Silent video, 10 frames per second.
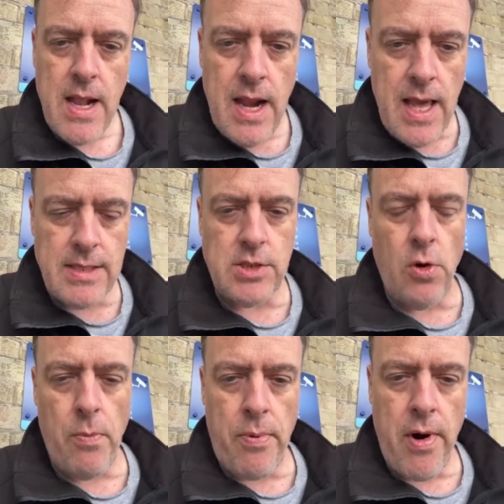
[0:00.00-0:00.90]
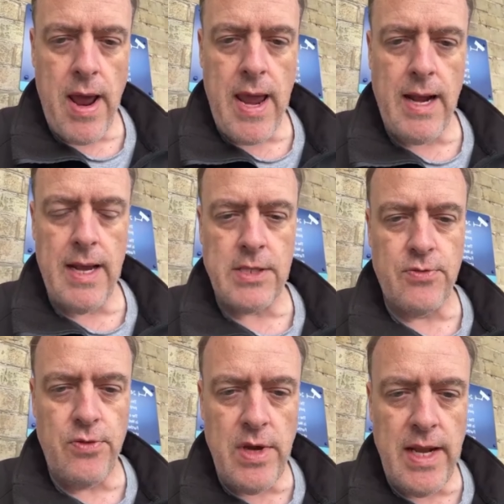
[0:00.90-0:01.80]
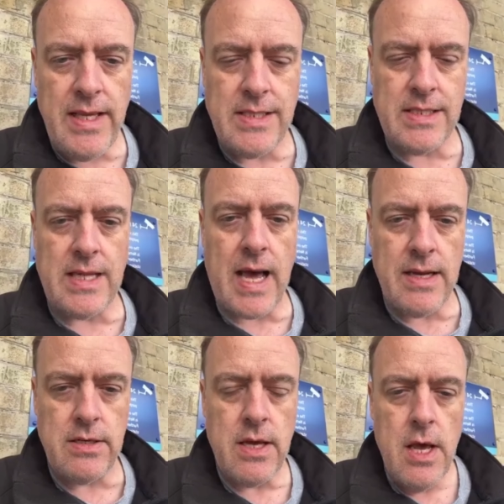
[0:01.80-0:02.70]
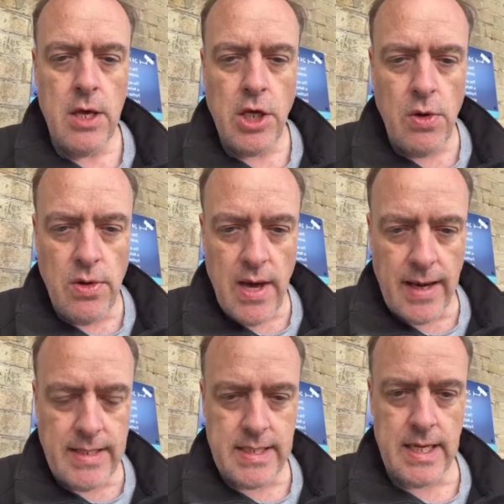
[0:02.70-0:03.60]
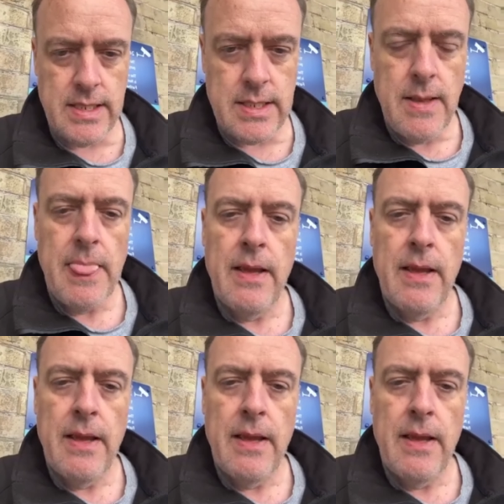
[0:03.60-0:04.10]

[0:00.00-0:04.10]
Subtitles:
Let's all pray. Let's really stand united.